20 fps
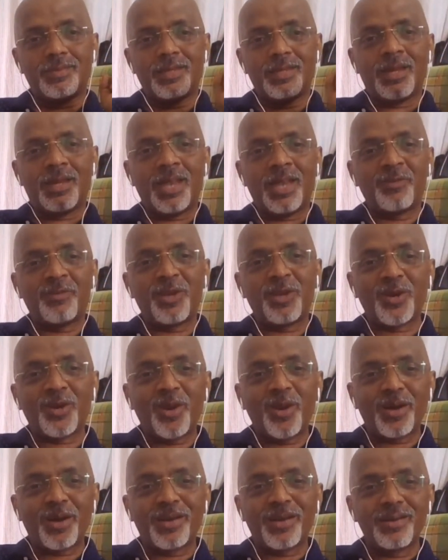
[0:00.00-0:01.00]
11
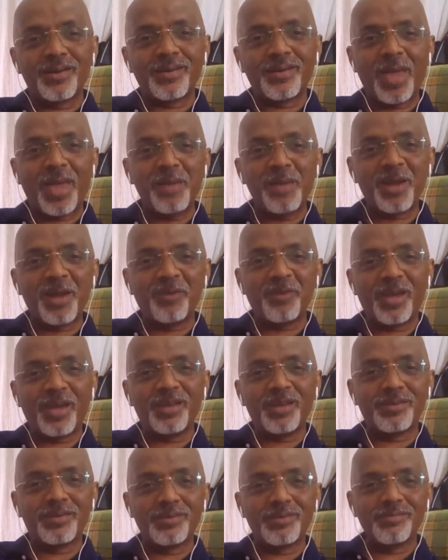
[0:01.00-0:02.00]
o'clock came and
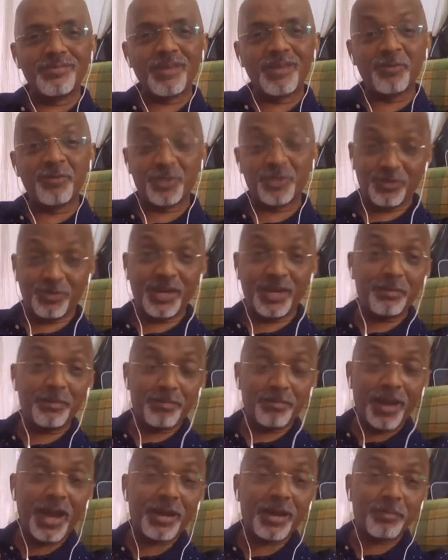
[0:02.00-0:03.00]
went. I was feeling
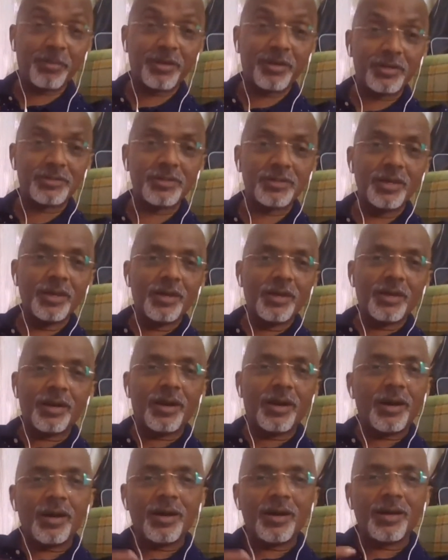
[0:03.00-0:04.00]
bad because
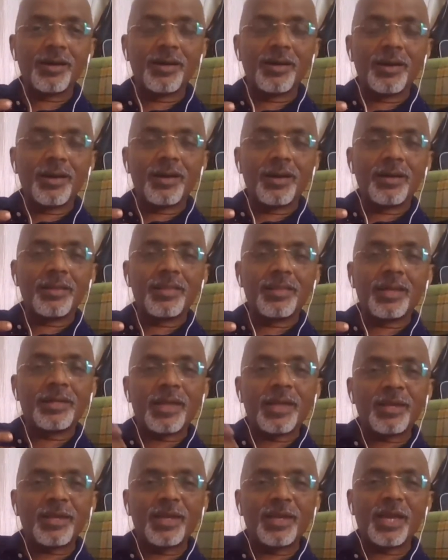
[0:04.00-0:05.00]
the
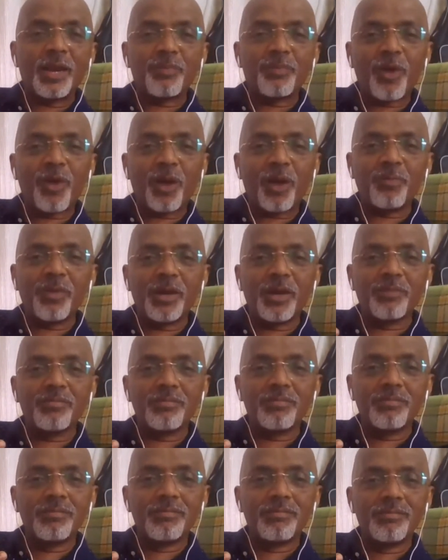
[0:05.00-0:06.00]
technical problem
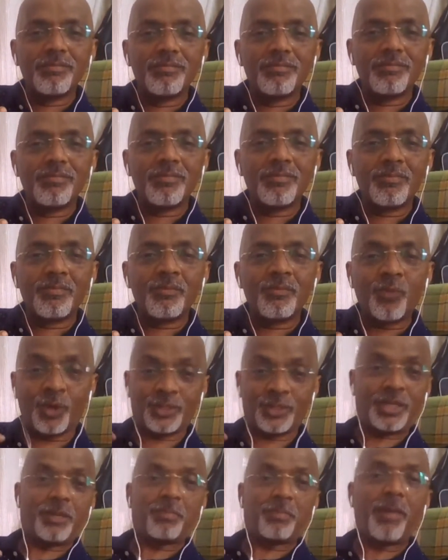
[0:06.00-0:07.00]
was
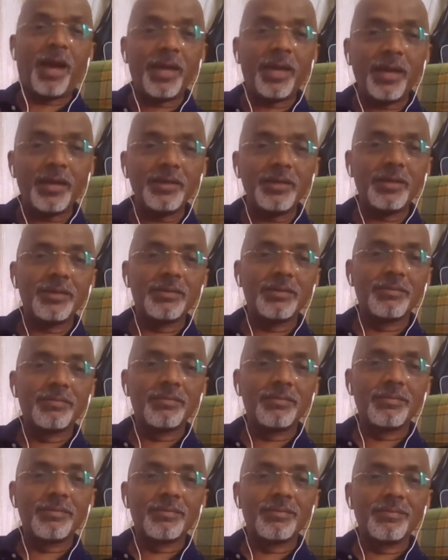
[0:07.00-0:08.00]
at my end.
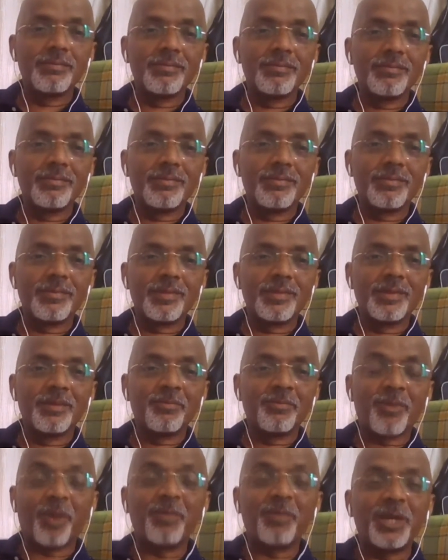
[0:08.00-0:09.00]

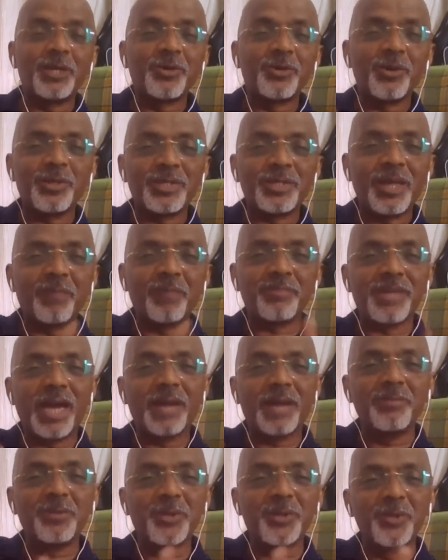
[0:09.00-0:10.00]
Probably took some
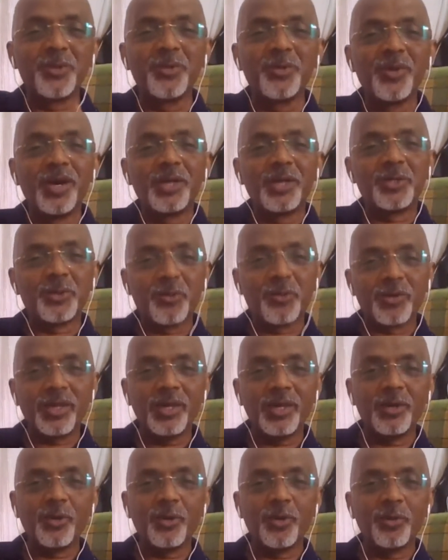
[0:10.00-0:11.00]
time to
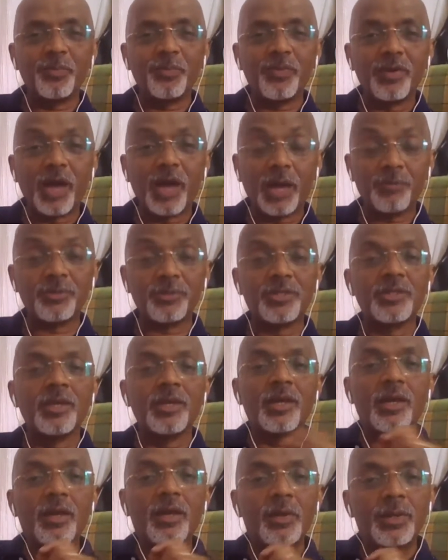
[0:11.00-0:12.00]
regroup. I was
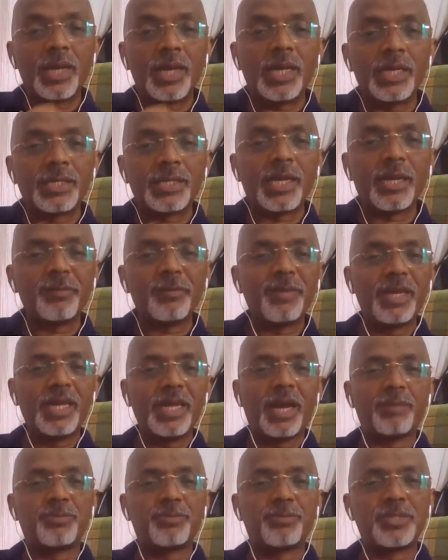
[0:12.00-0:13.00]
really terribly
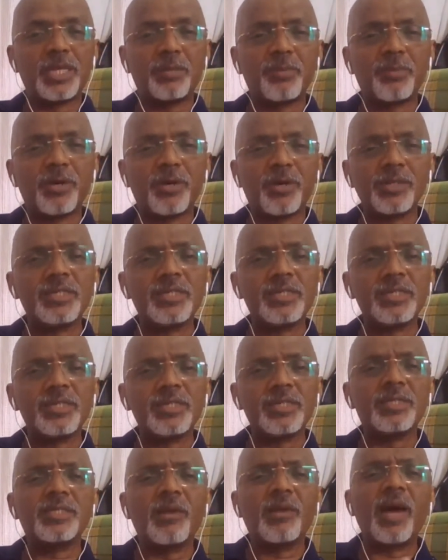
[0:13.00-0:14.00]
upset because it
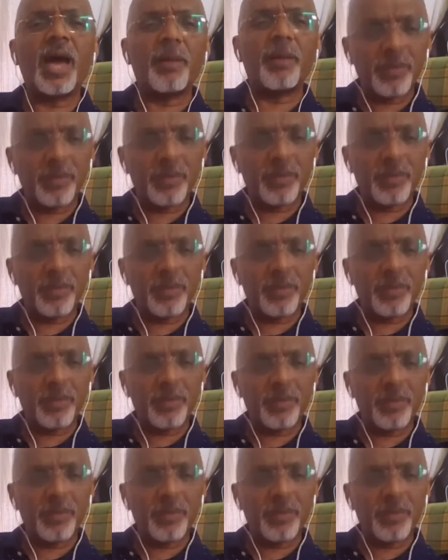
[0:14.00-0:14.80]
never happened.